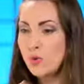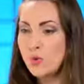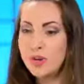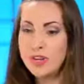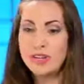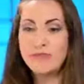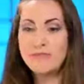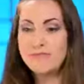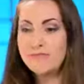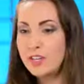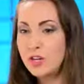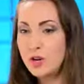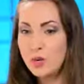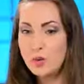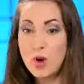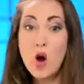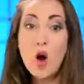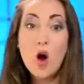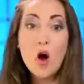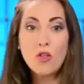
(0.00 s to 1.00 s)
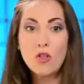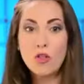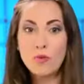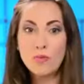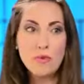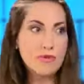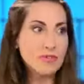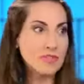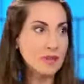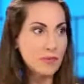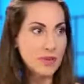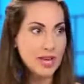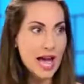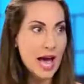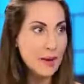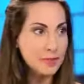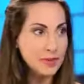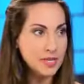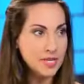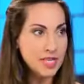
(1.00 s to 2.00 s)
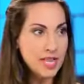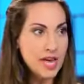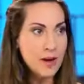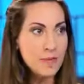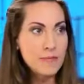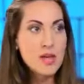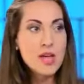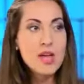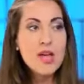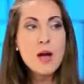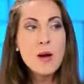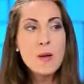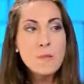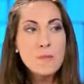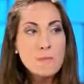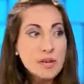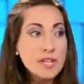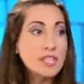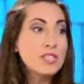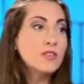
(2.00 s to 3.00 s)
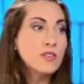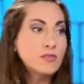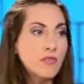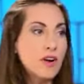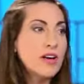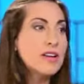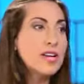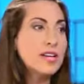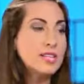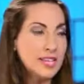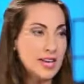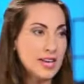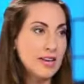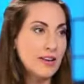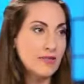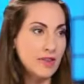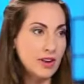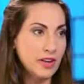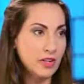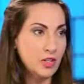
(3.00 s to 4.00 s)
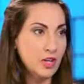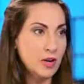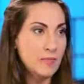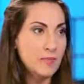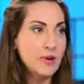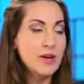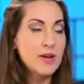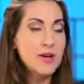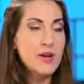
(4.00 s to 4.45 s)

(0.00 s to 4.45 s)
You wouldn't, call them if something happened to them. But it's a fun, exciting friendship.